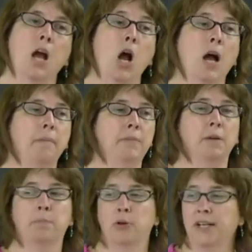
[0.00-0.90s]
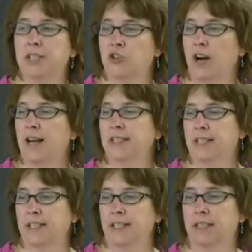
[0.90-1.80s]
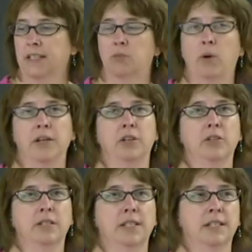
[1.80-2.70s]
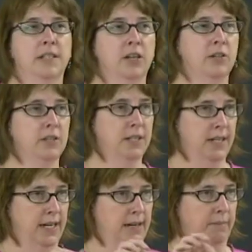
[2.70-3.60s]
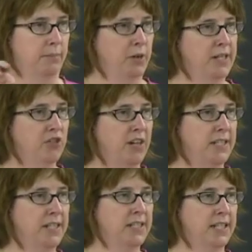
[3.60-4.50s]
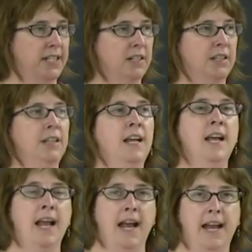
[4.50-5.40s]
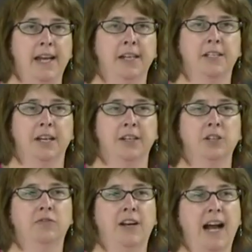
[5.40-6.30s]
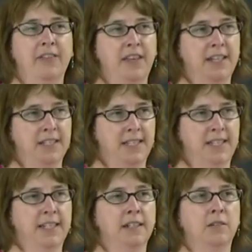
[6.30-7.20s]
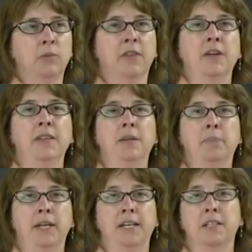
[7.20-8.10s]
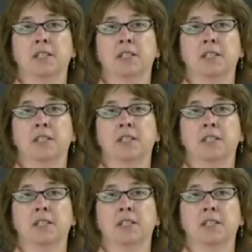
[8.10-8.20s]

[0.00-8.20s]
The pre-stressed is what uses those pre-stressing steel, and you've got that steel within the piece.